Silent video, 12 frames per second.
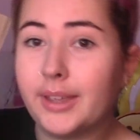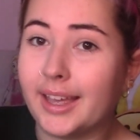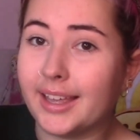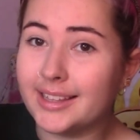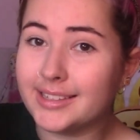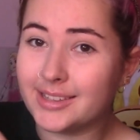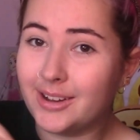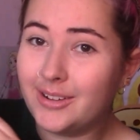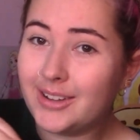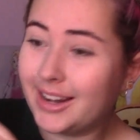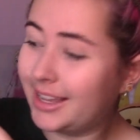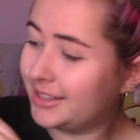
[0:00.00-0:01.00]
But yeah, it's the
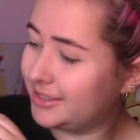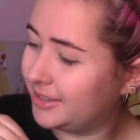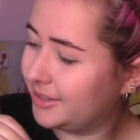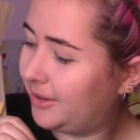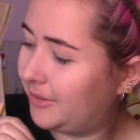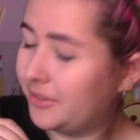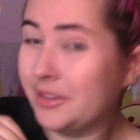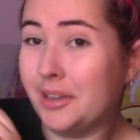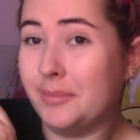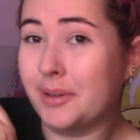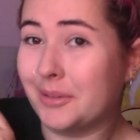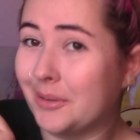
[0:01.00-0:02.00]
whole collection of
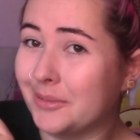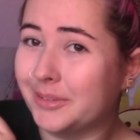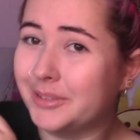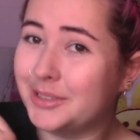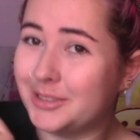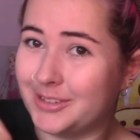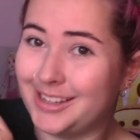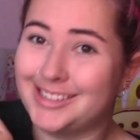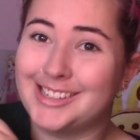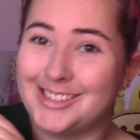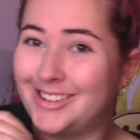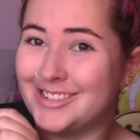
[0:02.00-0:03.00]
the McDonald's
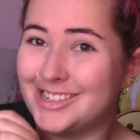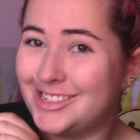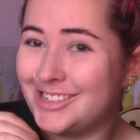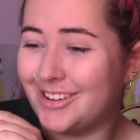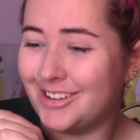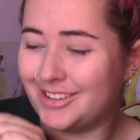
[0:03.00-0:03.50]
toys, so I'll just show